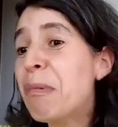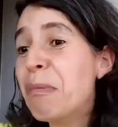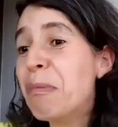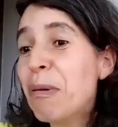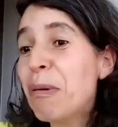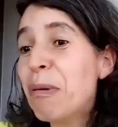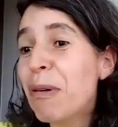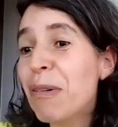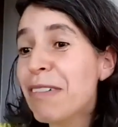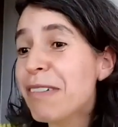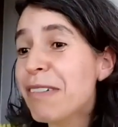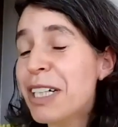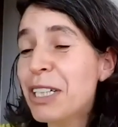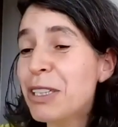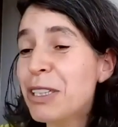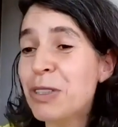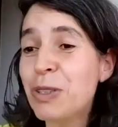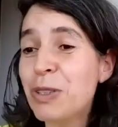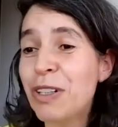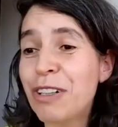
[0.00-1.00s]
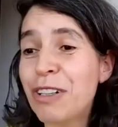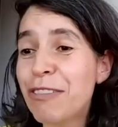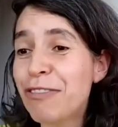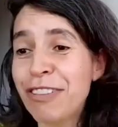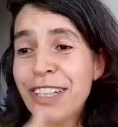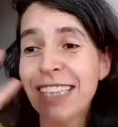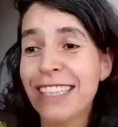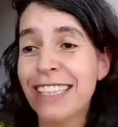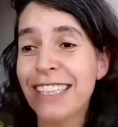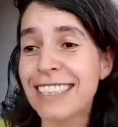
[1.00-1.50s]
Well, it's your
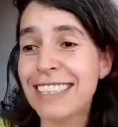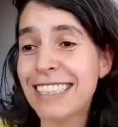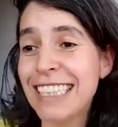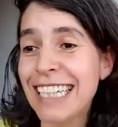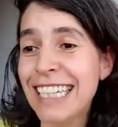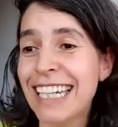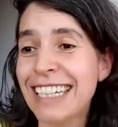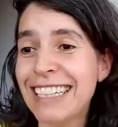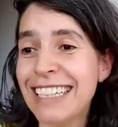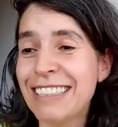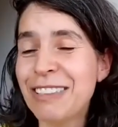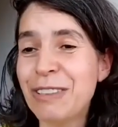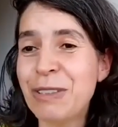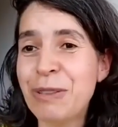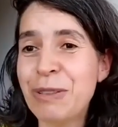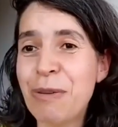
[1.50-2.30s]
fantasy and it's